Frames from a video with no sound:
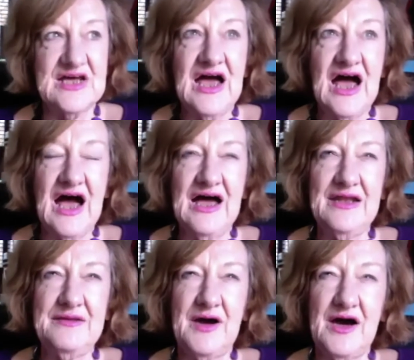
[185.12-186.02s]

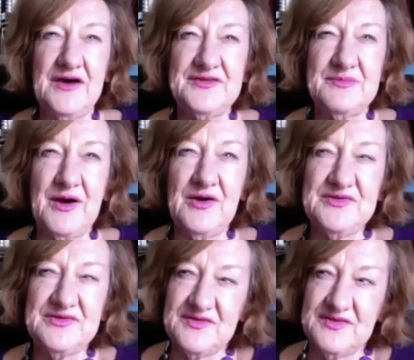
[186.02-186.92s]
And I suppose
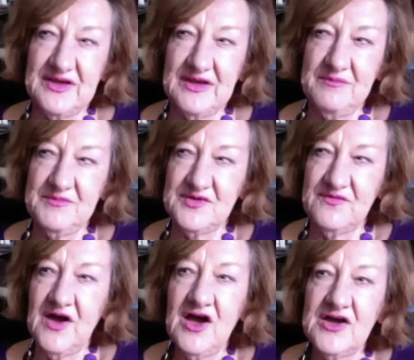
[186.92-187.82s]
the themes of
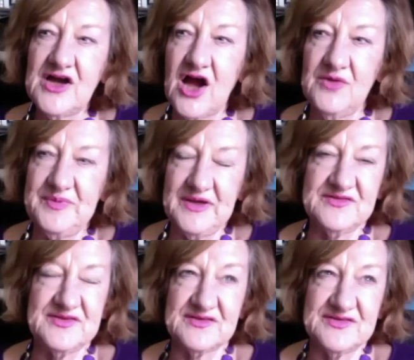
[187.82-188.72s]
coping
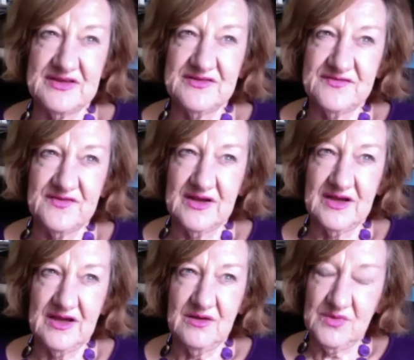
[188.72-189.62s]

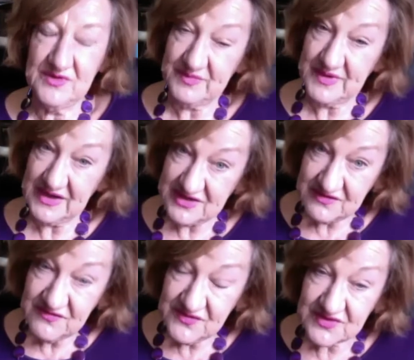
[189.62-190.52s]
successfully with being
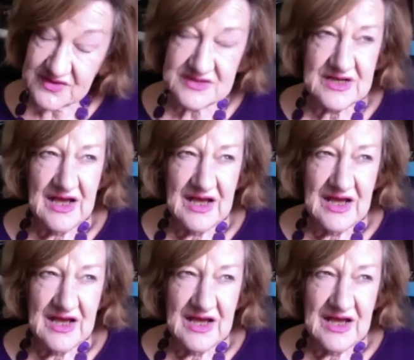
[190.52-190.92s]
different